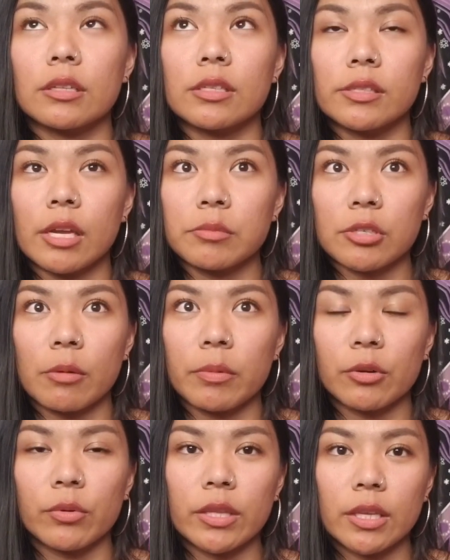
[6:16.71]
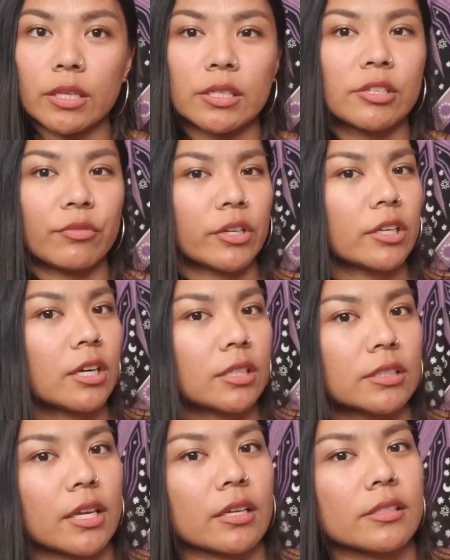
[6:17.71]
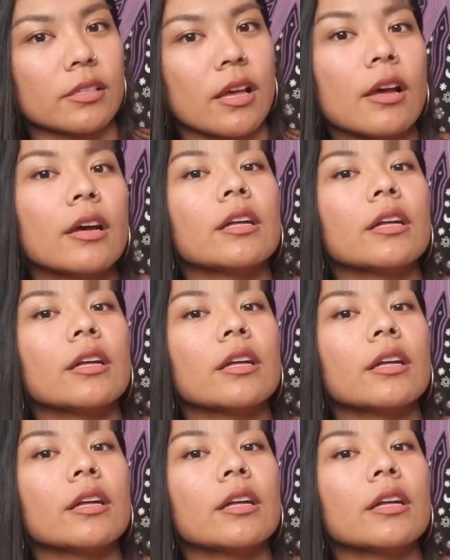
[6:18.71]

the same topic within a different context.